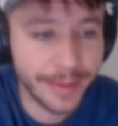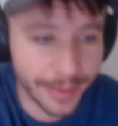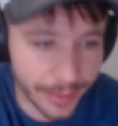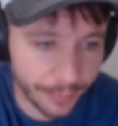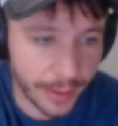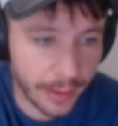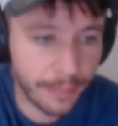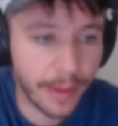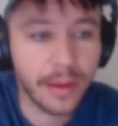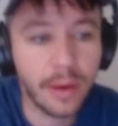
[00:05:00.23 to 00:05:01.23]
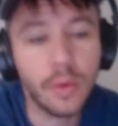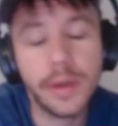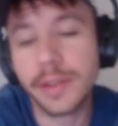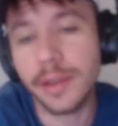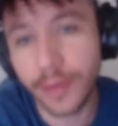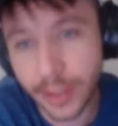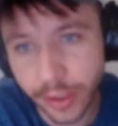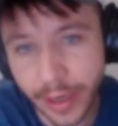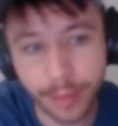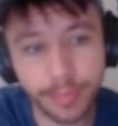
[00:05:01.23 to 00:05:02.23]
to innovate, and then once
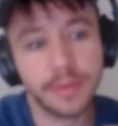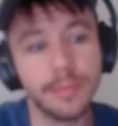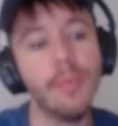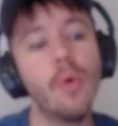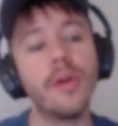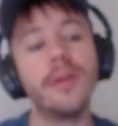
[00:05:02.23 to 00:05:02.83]
innovation happens, more